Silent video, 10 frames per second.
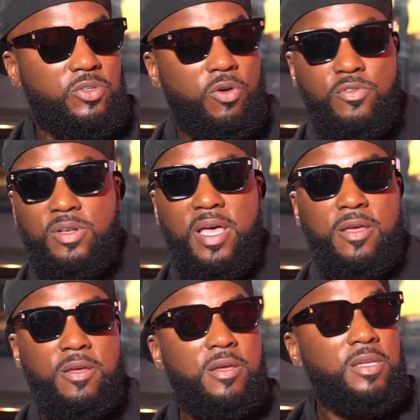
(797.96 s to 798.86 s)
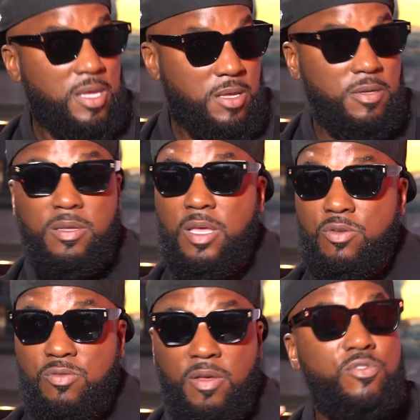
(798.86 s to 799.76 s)
So and women. Not, yeah, and
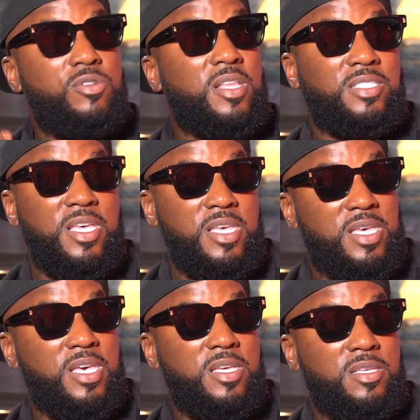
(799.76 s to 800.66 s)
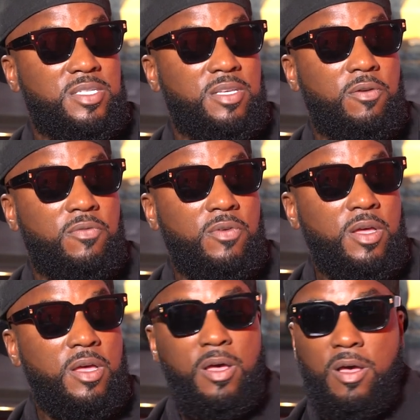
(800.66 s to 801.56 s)
you if you're not taking care of yourself,
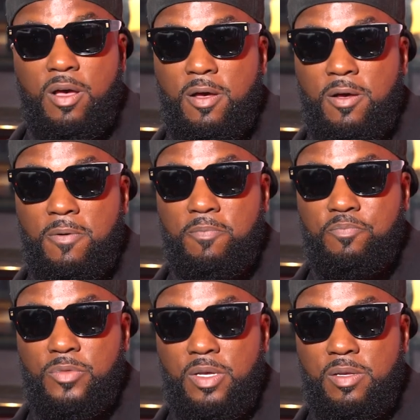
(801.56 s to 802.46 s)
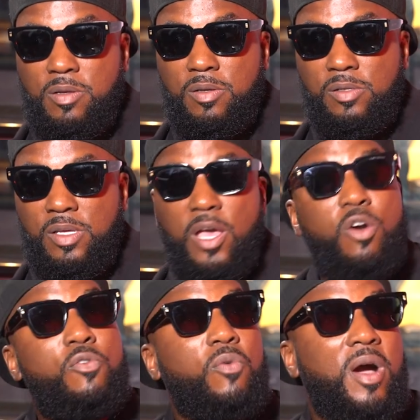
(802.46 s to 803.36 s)
um,
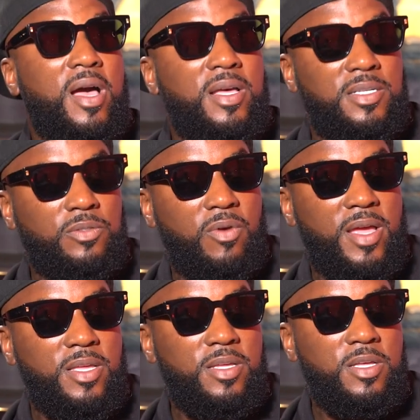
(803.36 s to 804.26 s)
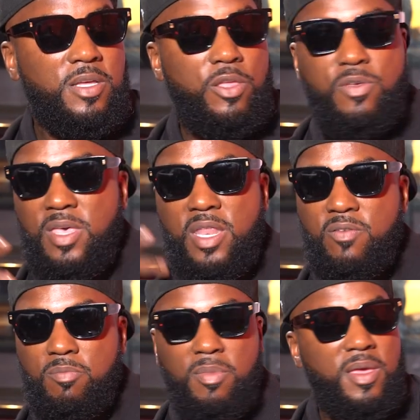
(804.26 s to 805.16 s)
health wise, right? you can't
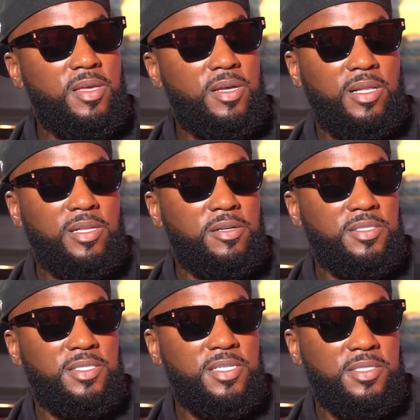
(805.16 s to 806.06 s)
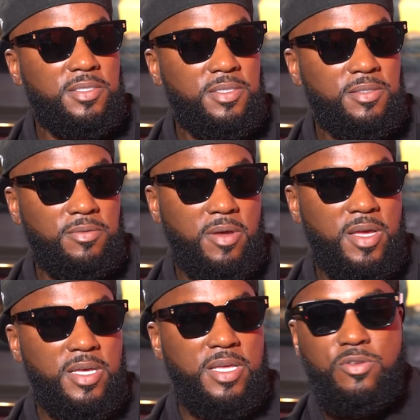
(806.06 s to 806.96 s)
even make clear decisions,
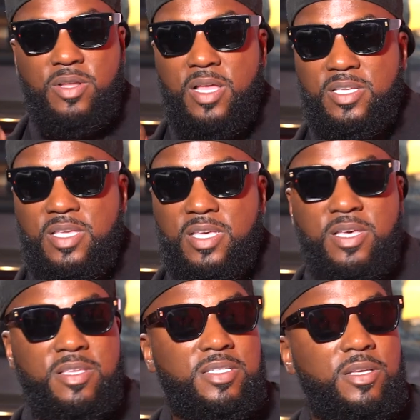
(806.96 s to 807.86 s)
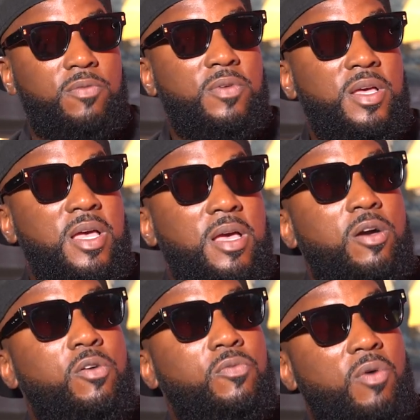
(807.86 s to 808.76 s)
right? Yeah. And you're not taking care of yourself
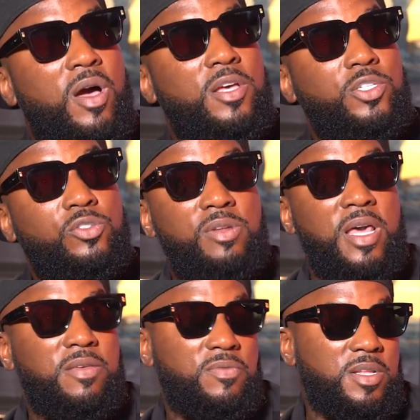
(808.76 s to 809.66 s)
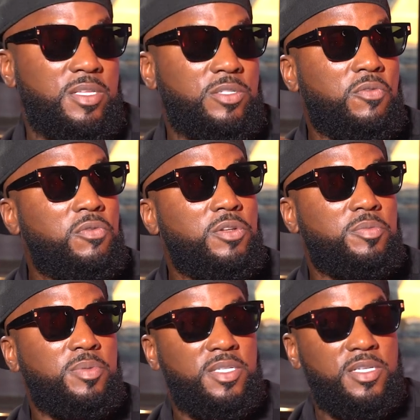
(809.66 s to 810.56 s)
health wise. You're not even at your
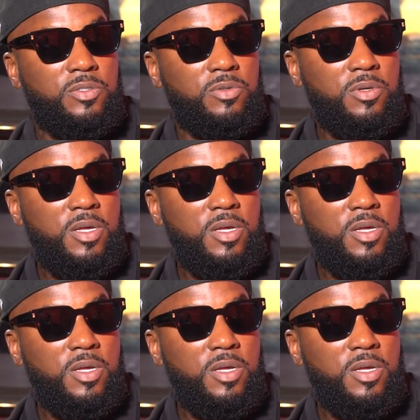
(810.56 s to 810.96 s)
fullest potential.